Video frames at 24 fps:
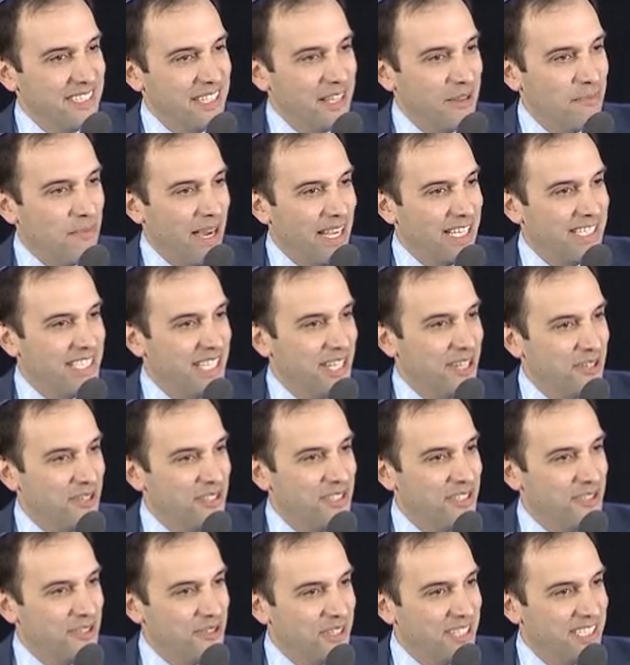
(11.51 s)
and my dear
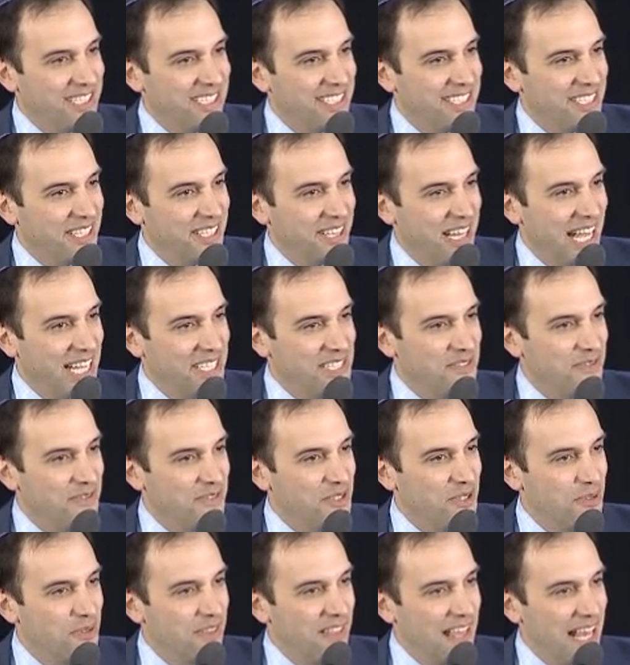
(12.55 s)
students, the class of
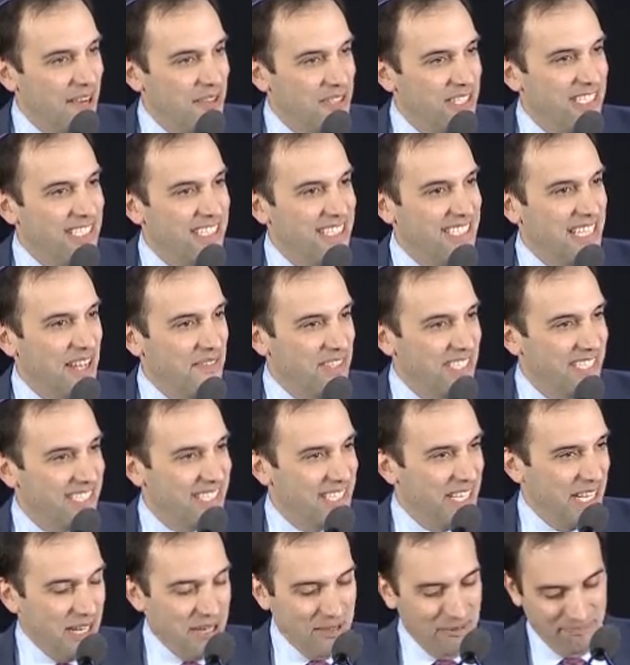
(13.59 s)

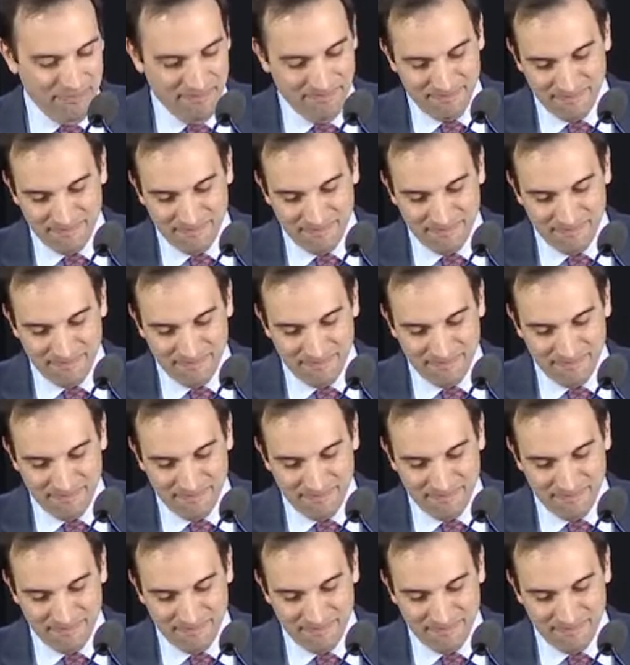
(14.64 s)
2017.